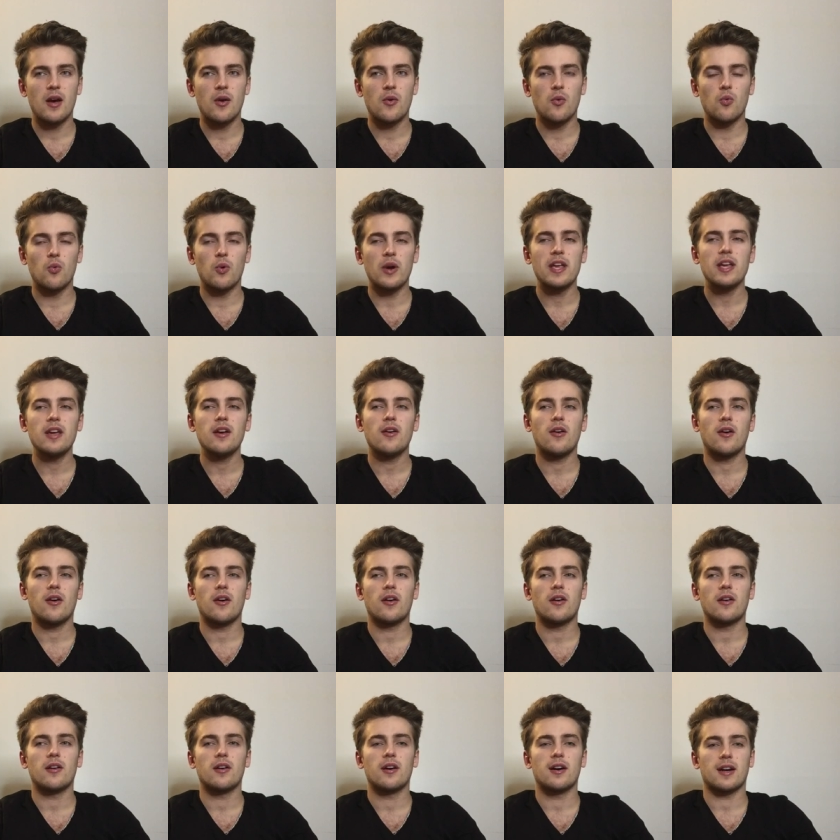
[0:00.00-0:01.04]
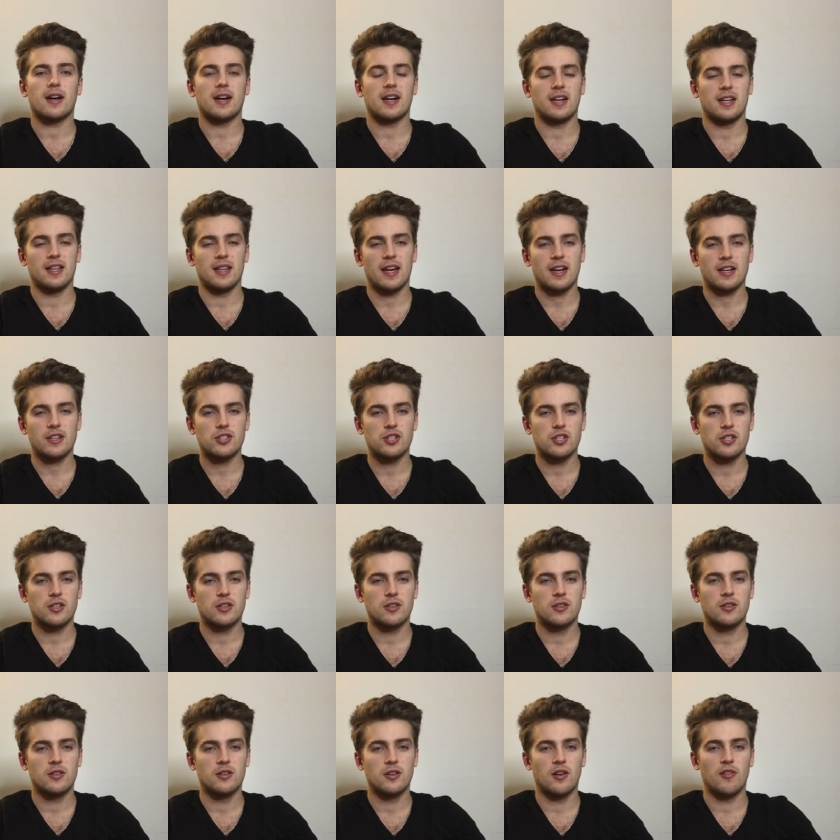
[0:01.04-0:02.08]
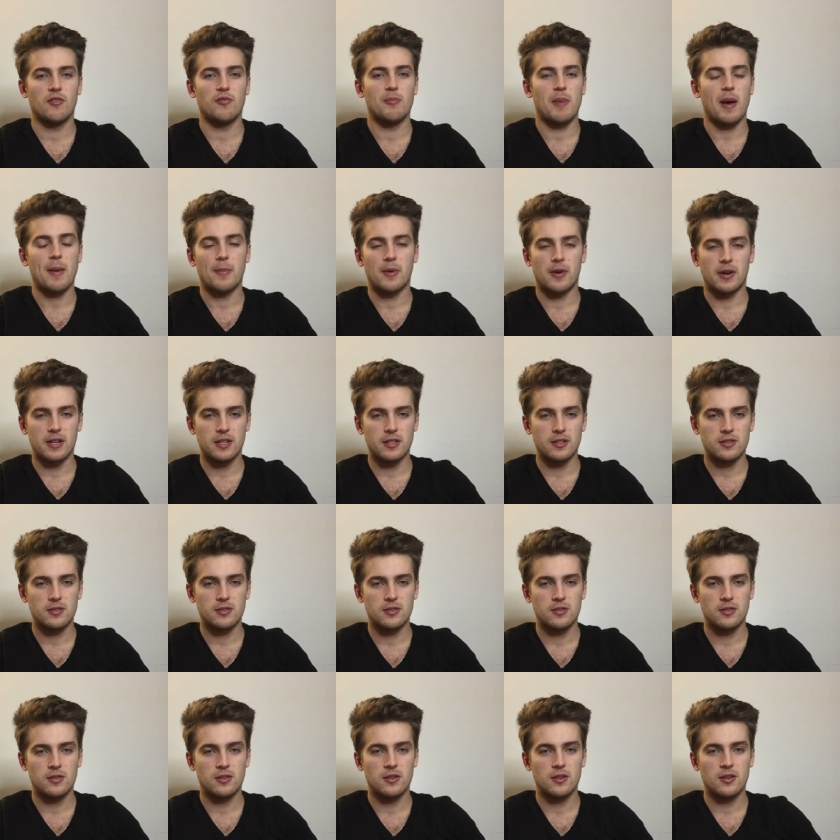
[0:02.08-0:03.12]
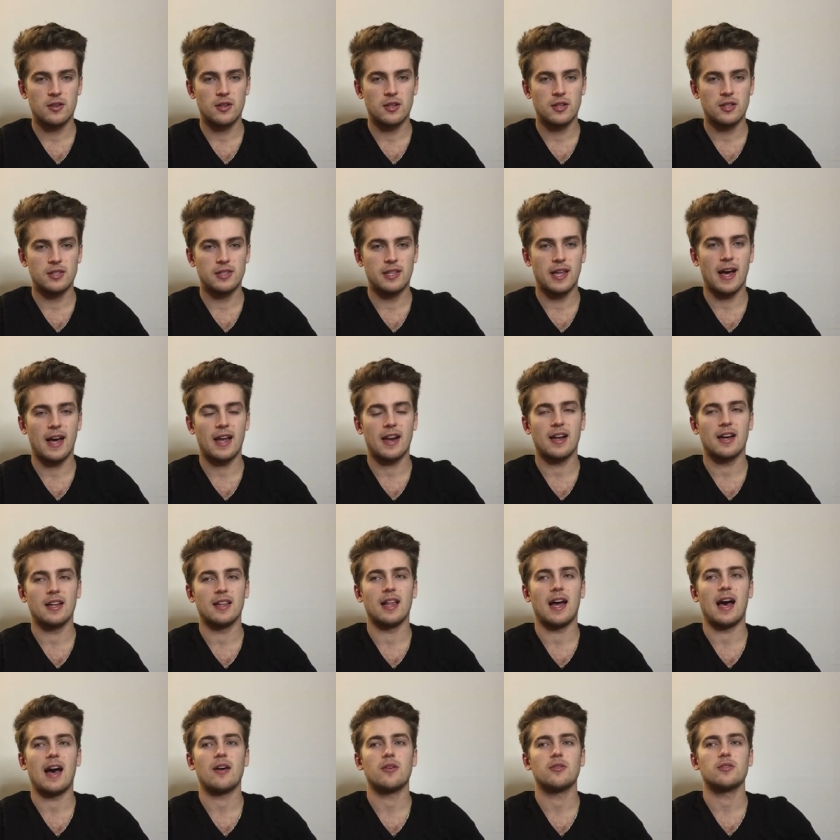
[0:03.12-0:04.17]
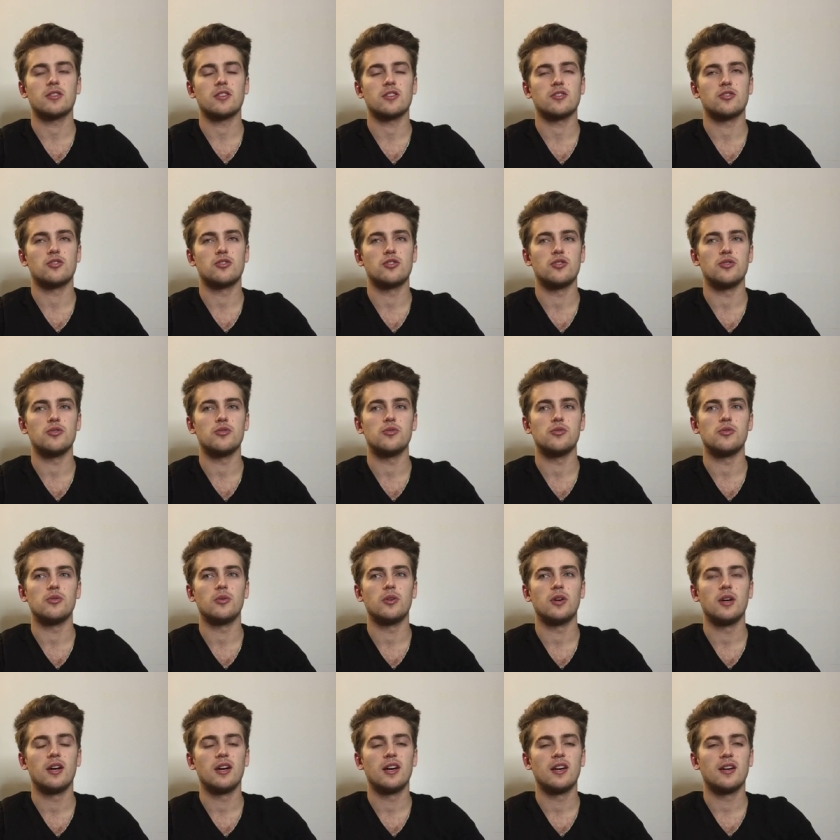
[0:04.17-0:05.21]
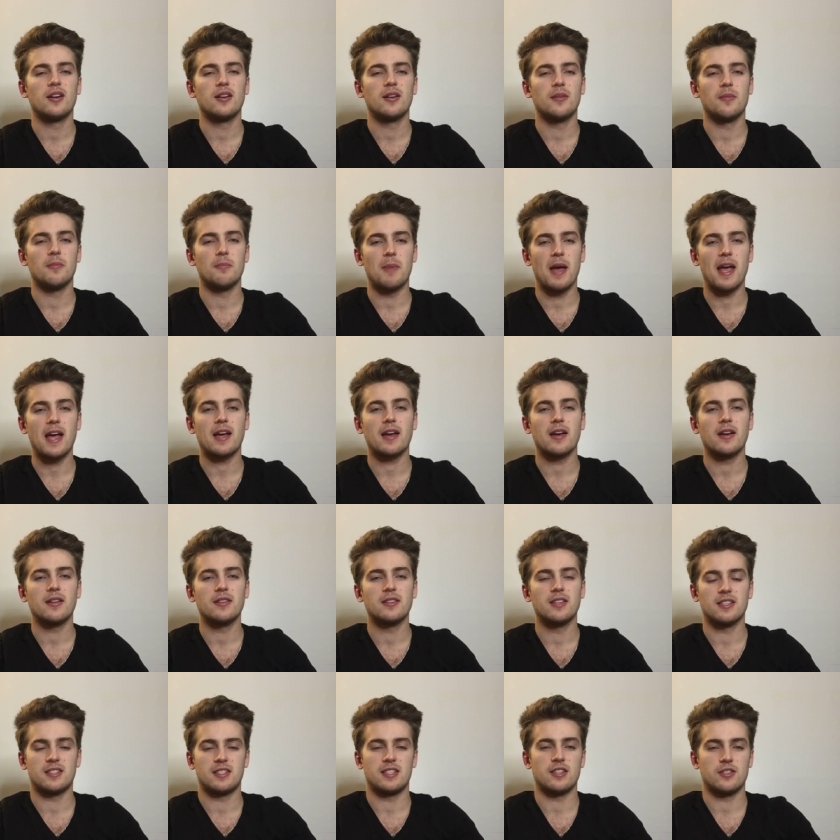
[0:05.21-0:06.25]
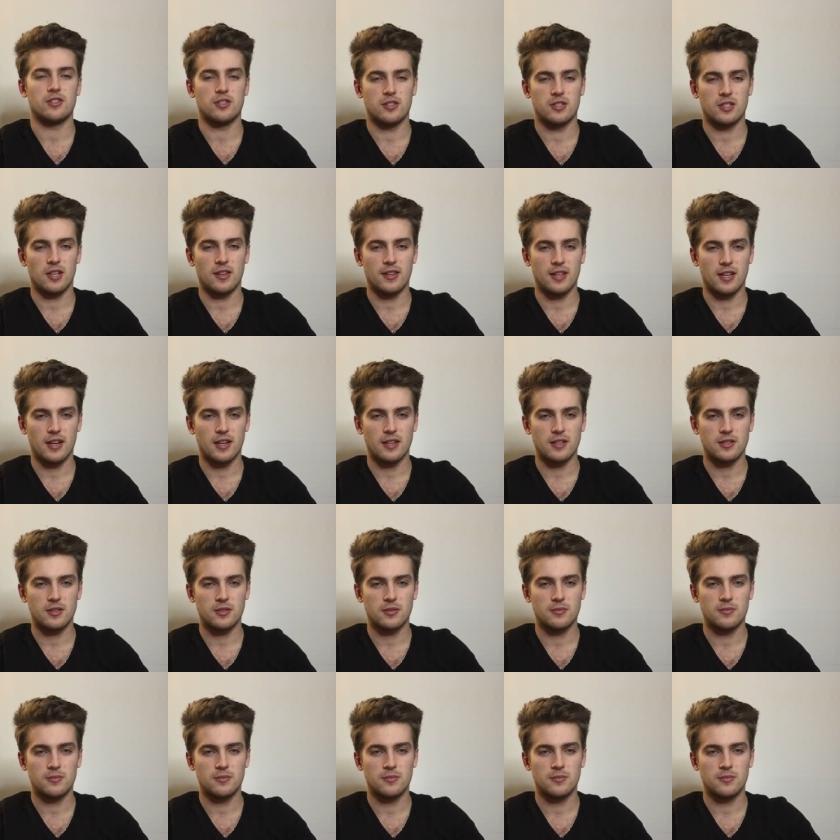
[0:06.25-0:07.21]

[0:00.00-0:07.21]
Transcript: we are a collection of memories that allows us to make decisions on the ice.